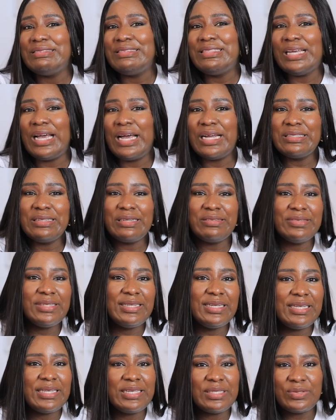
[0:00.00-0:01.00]
They are not
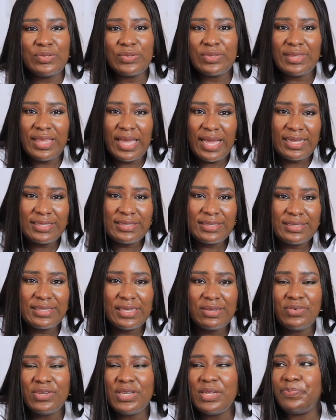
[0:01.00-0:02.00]
really into that.
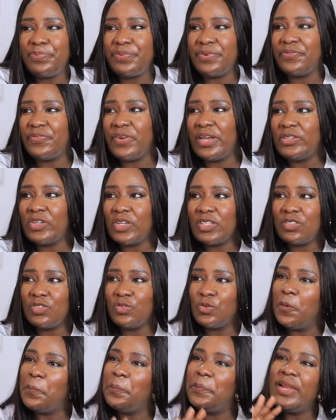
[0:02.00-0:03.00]
They really prefer just,
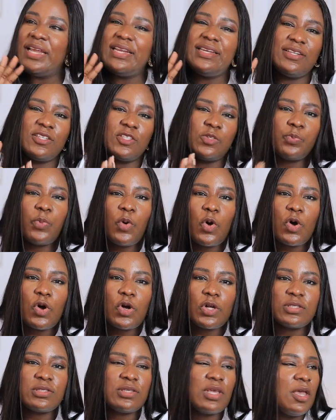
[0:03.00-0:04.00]
you know, playing a
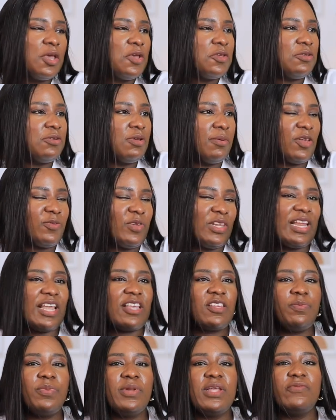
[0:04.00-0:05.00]
sport. You know, other
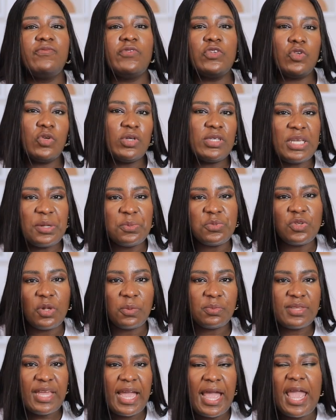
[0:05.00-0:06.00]
likes playing video games
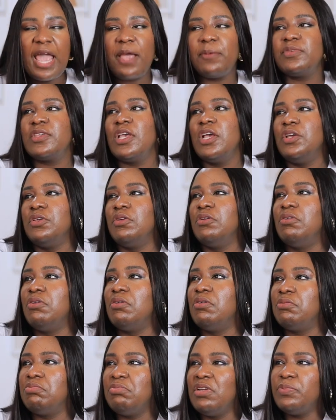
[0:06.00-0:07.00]
sometimes, you
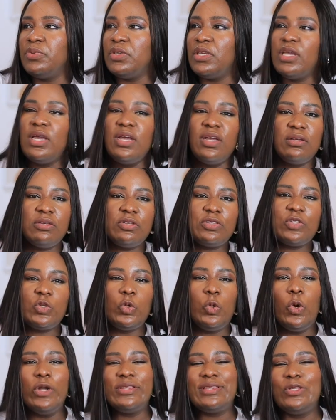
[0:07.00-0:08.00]
know, maybe
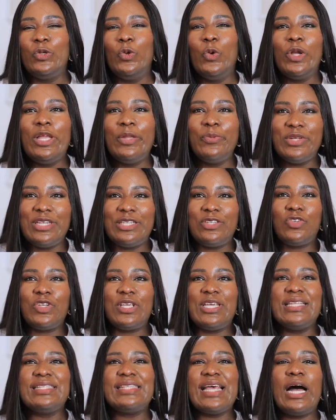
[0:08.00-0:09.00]
going with the
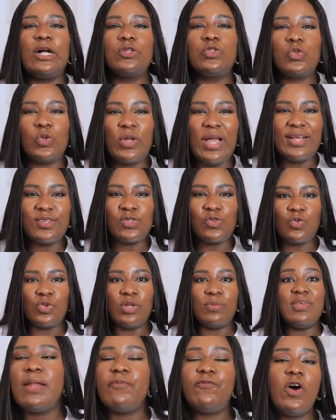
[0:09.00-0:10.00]
kids out to go and
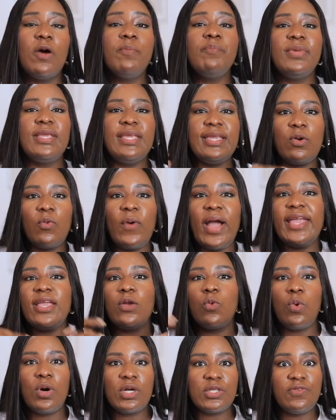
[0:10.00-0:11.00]
swim. For me, why it
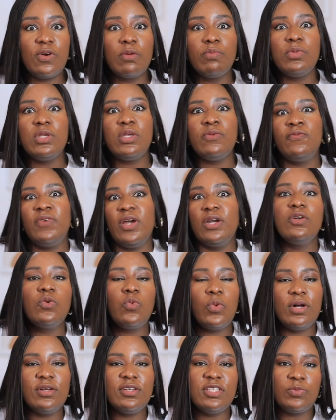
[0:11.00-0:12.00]
works for me very
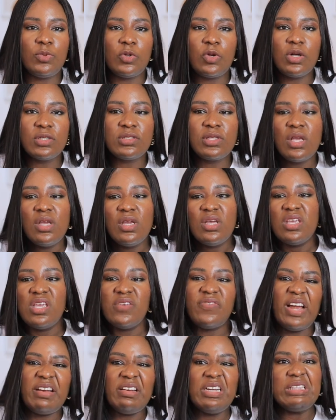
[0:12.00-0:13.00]
well is because
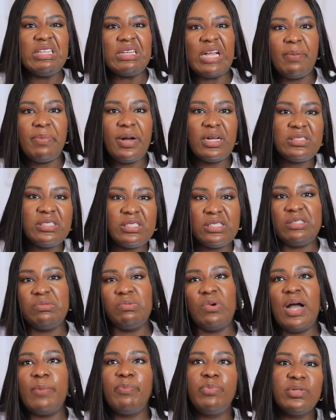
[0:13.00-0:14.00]
if I really think about it,
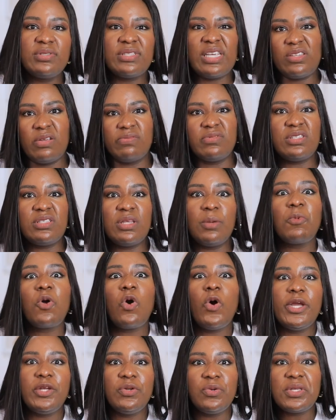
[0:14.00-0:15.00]
we are both sides of the same
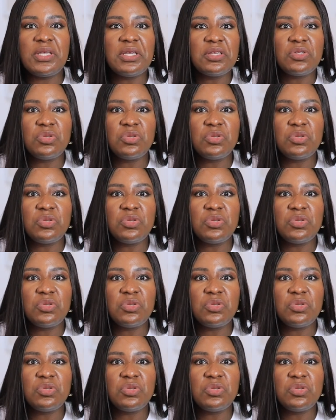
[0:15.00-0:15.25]
coin, okay?